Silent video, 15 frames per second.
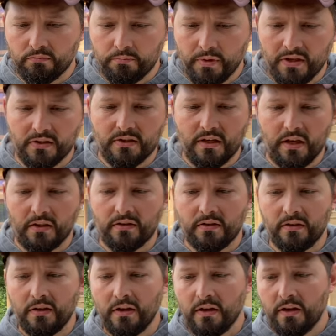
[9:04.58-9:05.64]
business.
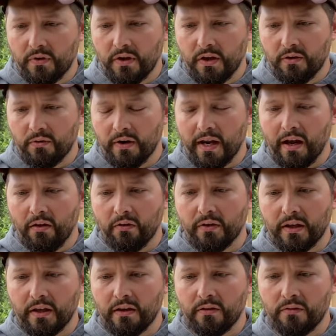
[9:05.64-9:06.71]
In
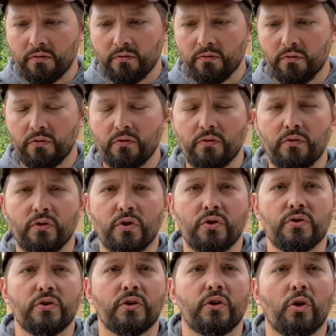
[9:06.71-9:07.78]
reality,
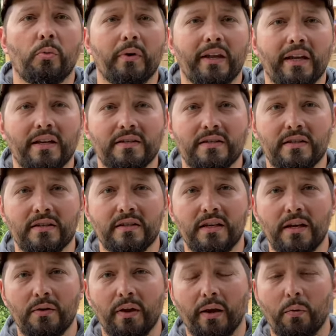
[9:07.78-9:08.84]
usually nobody gets to
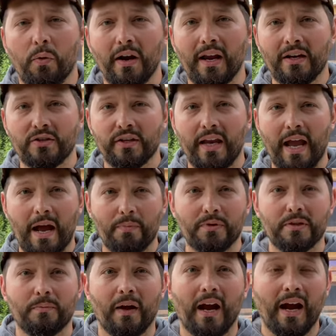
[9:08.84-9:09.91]
see like what actually
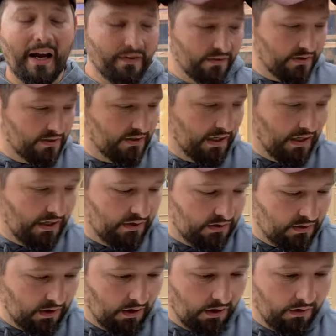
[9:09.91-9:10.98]
happens behind the
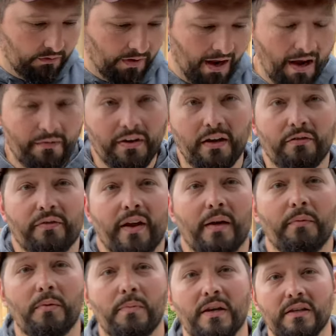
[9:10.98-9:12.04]
scenes of having a
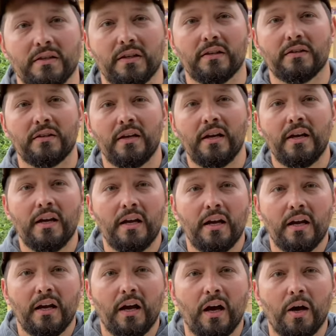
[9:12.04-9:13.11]
family business.
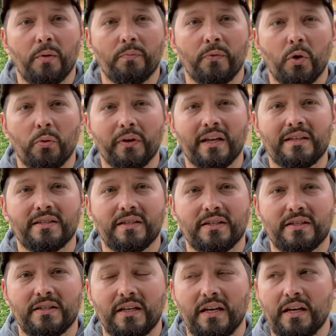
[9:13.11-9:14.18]
Um, no one gets to
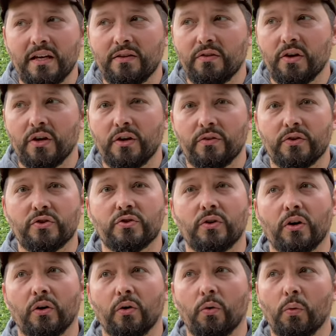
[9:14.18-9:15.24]
see the the
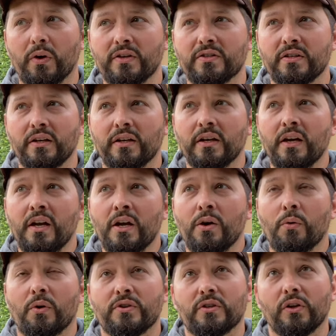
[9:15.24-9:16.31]
struggle. What is the
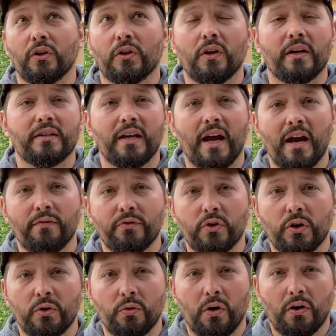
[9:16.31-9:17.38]
what does it look like to have
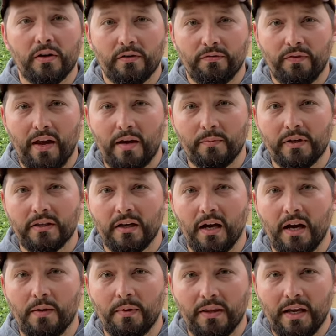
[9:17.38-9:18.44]
good quality family
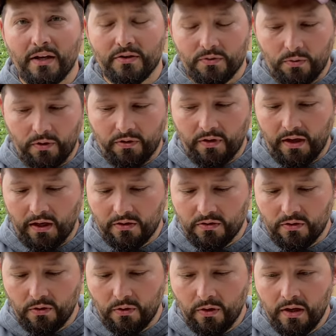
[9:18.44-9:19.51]
time and that sort of thing? And
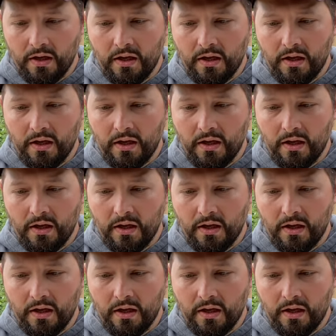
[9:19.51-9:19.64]
so,